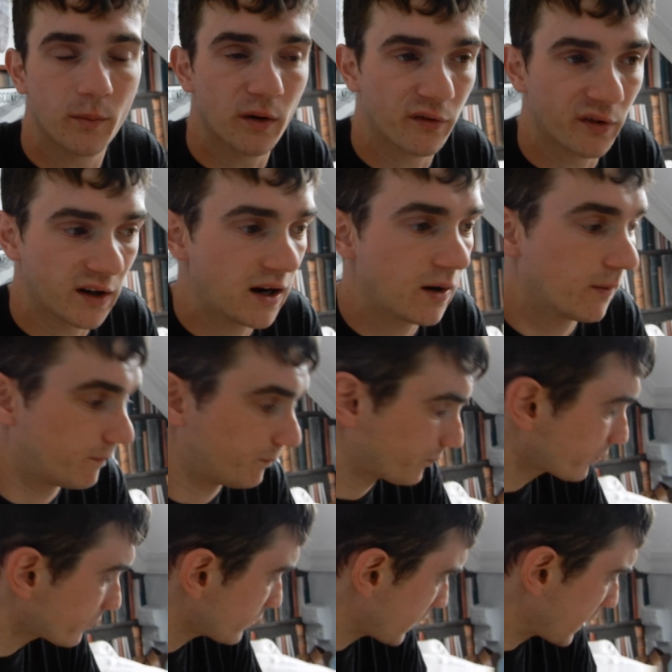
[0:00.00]
But for now,
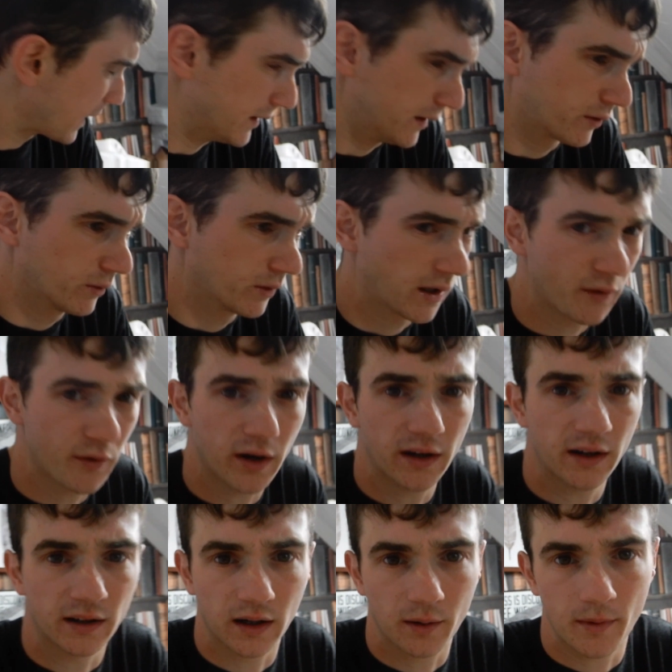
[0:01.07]
I need to get
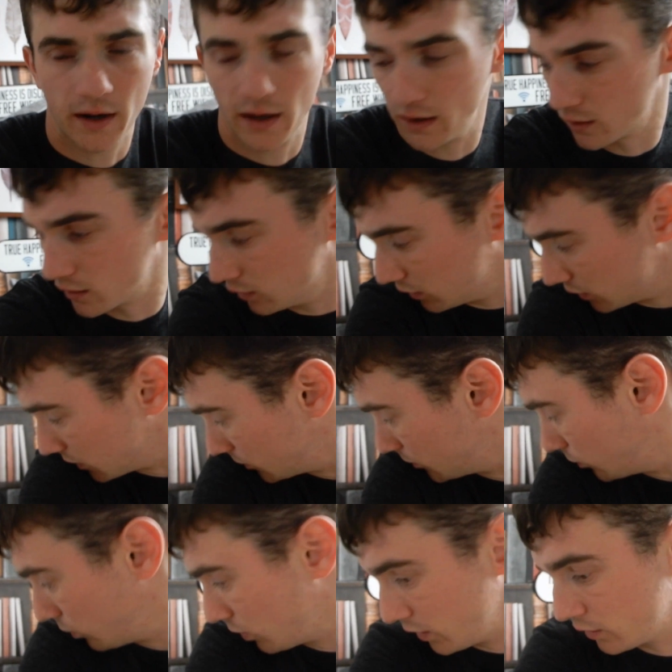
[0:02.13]
ready and get my hair cut.
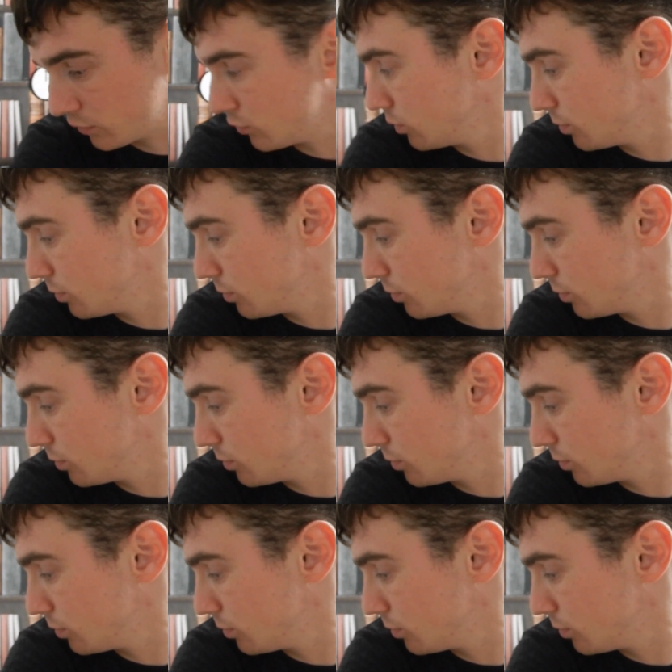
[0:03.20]
And what is